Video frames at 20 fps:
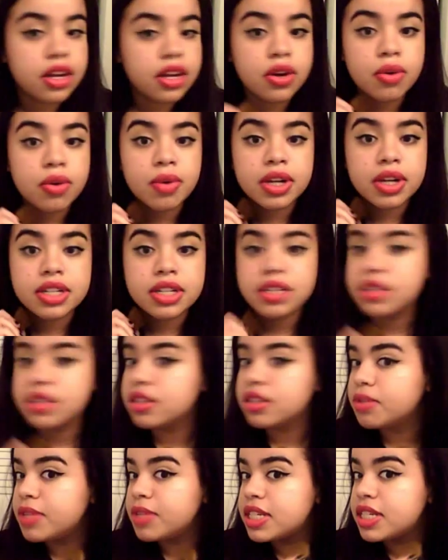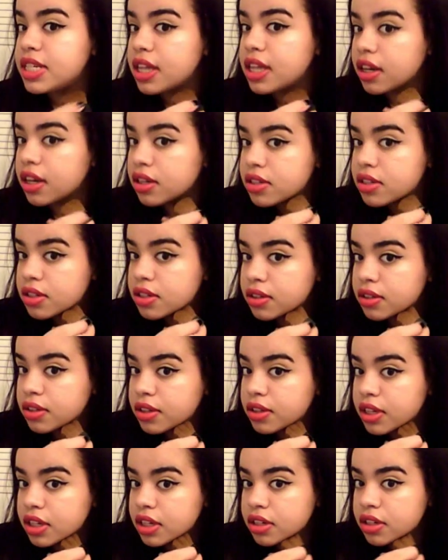anything that you don't want to be
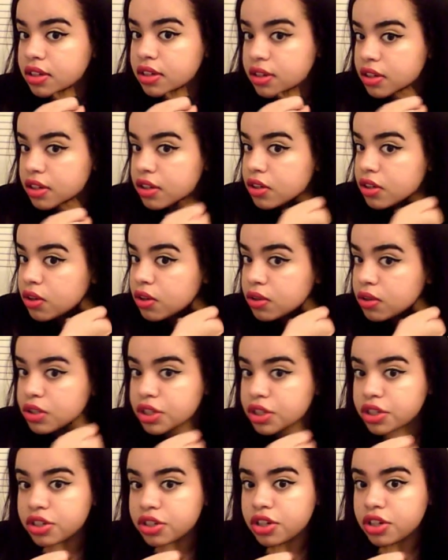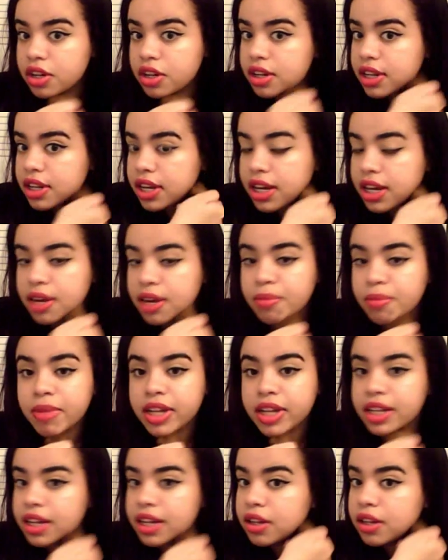seen. So you can go to your
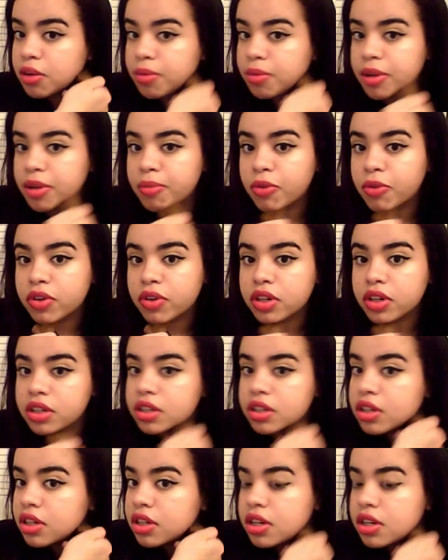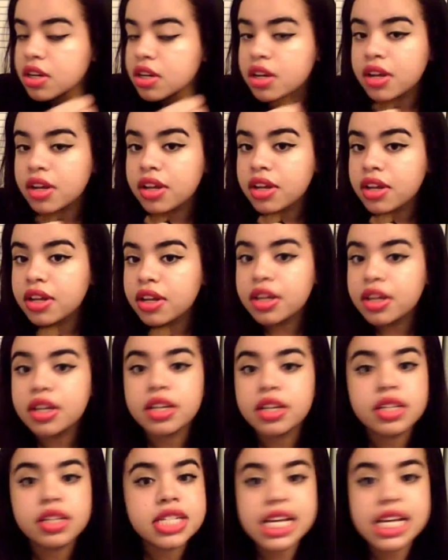jawline and make that a little bit more
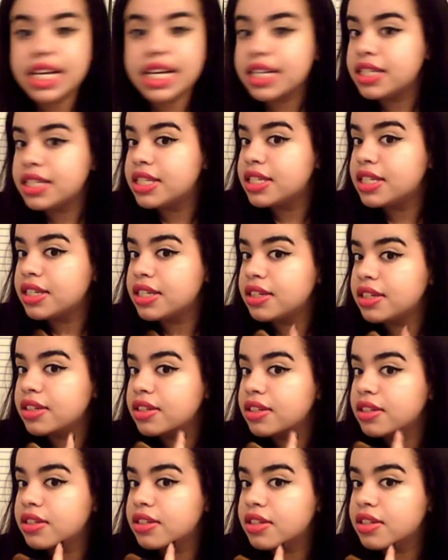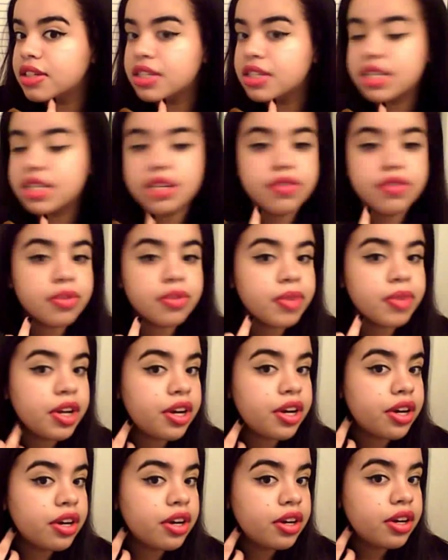intense. As you can see from here
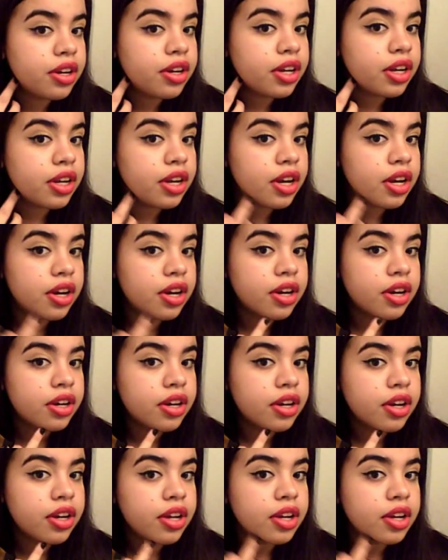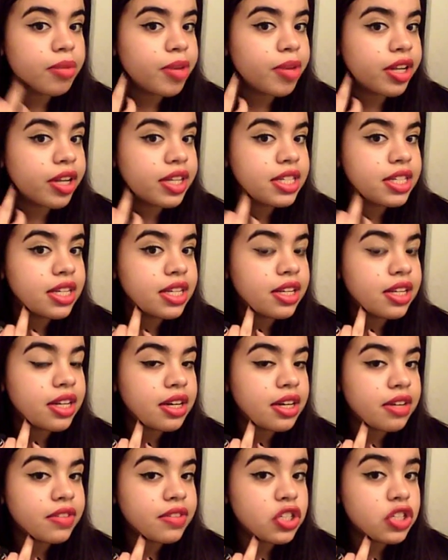and here, you can barely tell that I
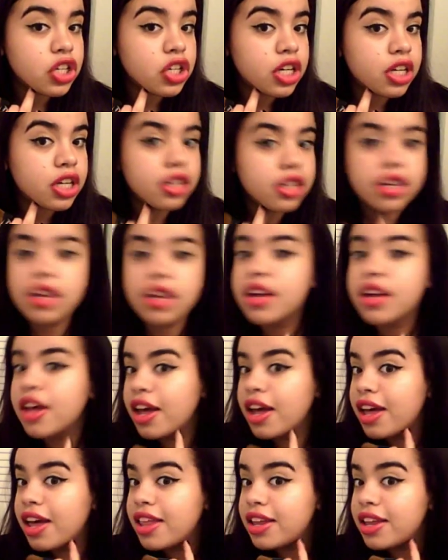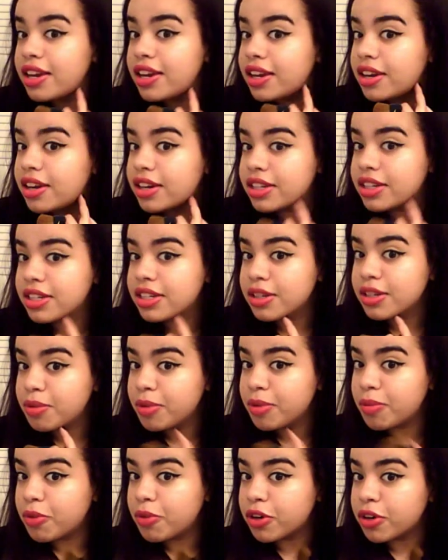have a jaw. And then in here it's a little
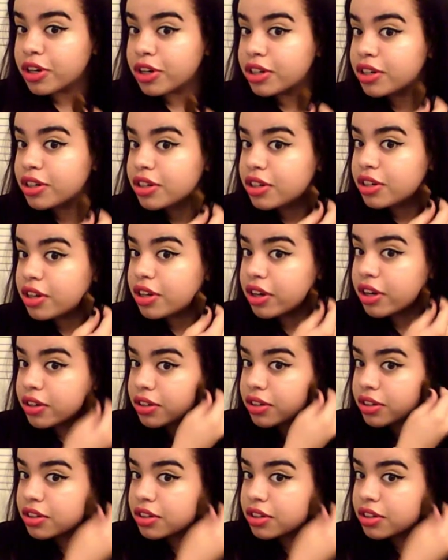bit more, you know,